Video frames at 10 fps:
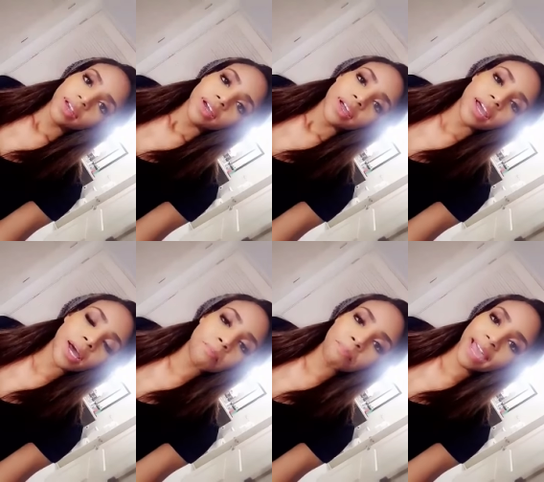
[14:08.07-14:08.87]

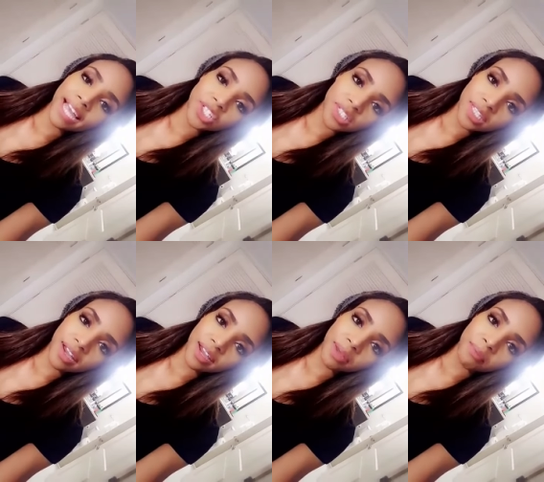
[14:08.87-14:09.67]
Come pageant
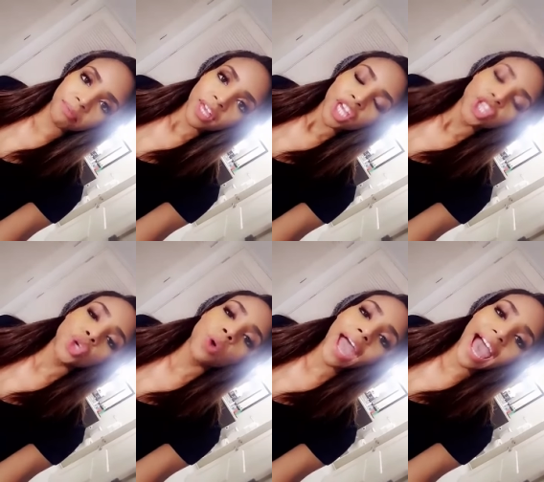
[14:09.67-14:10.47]
time, you
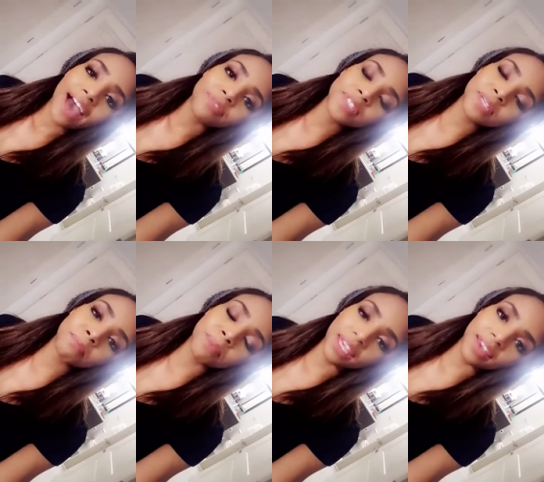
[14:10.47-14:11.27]
have to
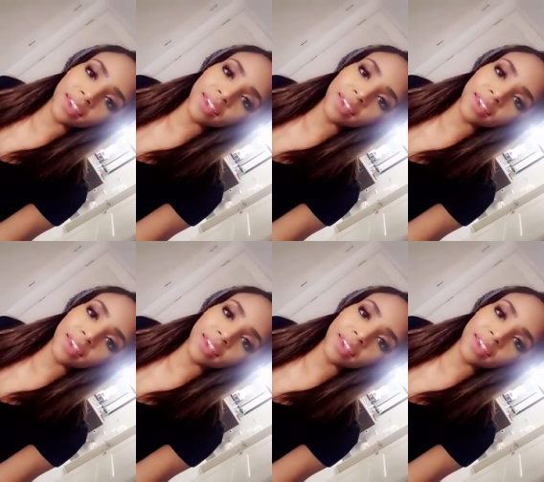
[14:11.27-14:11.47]
be